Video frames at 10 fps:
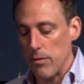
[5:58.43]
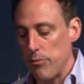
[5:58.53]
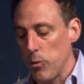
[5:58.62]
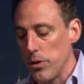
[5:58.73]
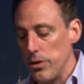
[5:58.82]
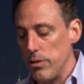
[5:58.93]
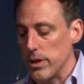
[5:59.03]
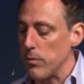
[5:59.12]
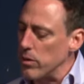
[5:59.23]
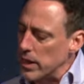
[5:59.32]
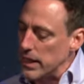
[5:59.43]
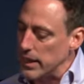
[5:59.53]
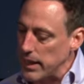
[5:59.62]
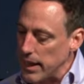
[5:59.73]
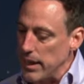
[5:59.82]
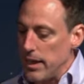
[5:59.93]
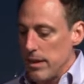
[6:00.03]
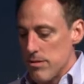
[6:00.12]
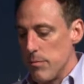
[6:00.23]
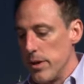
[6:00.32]
for you, and then we'll kind of get
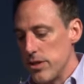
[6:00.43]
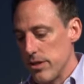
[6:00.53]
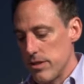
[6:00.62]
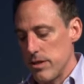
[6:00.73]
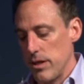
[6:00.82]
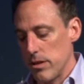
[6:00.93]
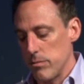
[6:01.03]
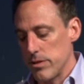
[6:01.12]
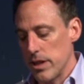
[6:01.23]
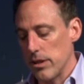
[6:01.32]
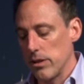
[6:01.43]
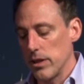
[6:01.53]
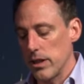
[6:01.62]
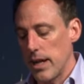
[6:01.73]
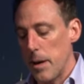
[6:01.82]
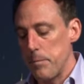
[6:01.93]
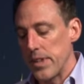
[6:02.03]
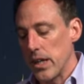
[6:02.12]
to missions here, and we'll take a look at that.